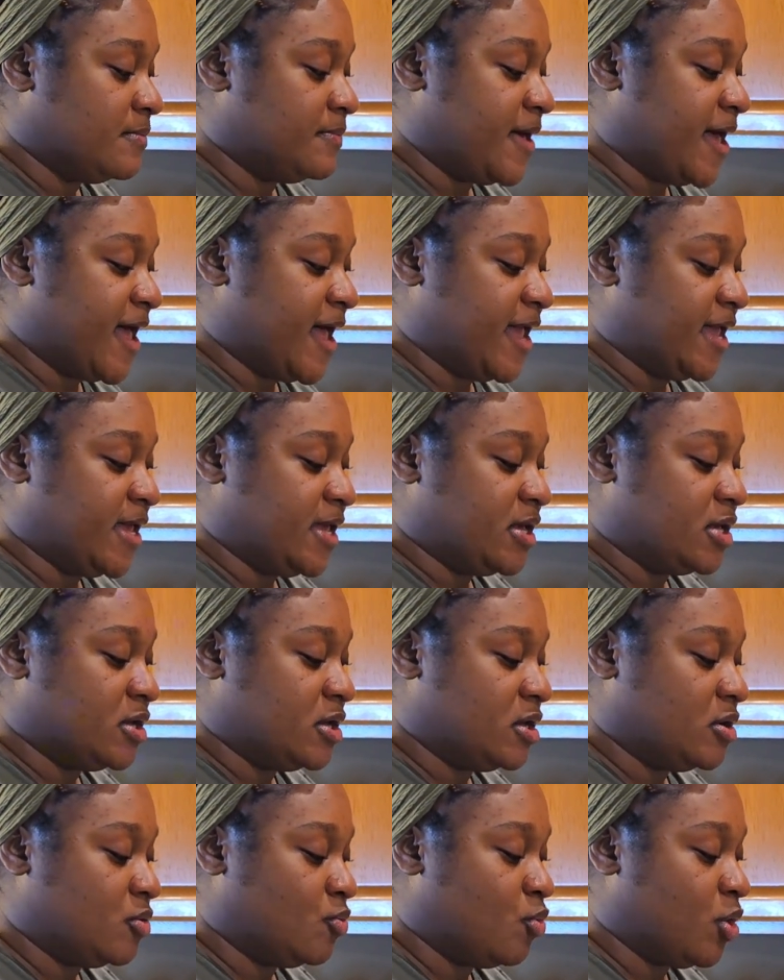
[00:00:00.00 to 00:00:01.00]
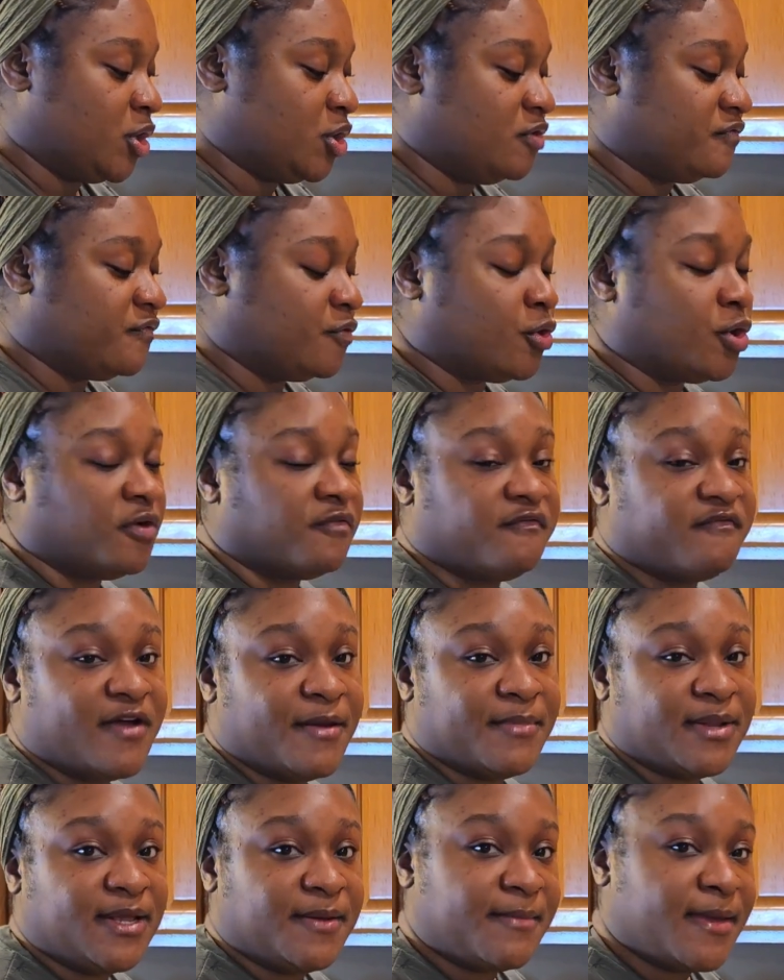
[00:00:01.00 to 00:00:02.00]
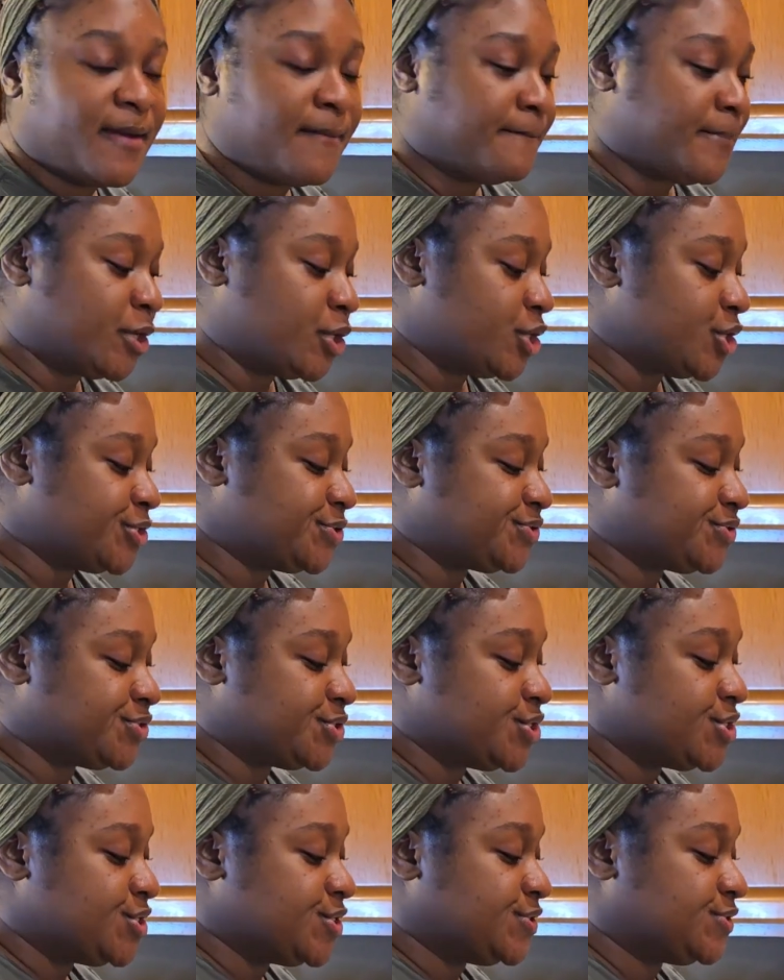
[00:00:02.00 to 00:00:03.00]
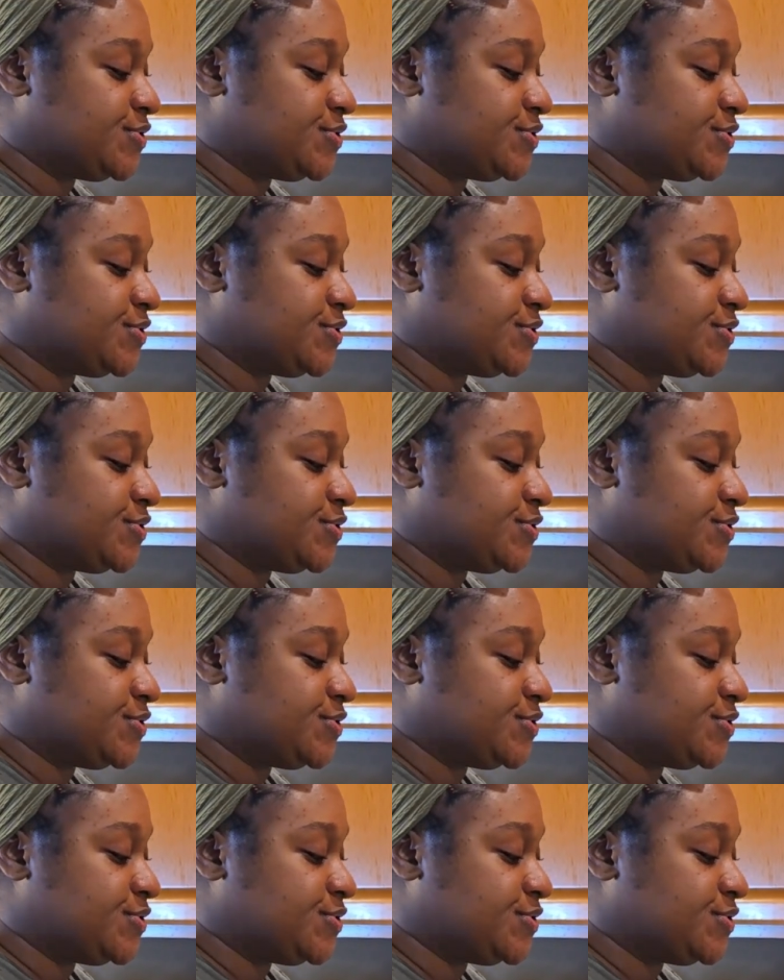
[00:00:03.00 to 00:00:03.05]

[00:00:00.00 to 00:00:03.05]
by one of our family members.